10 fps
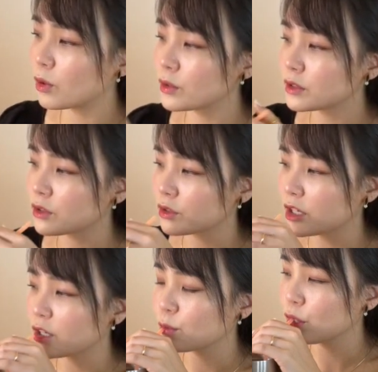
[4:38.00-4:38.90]
was the third
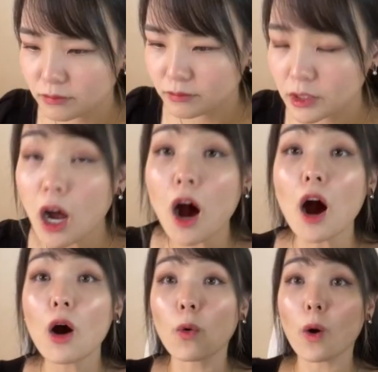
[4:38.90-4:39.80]
item?
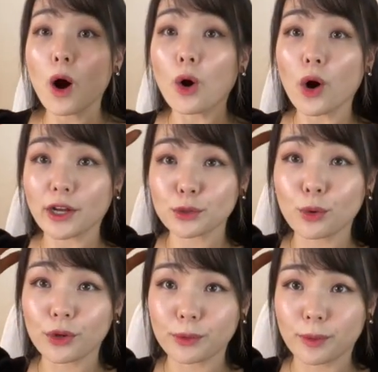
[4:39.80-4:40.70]
Oh, I
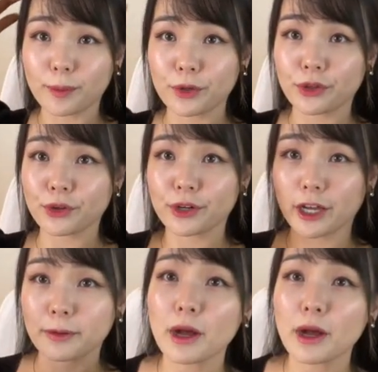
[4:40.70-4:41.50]
totally remember the third item.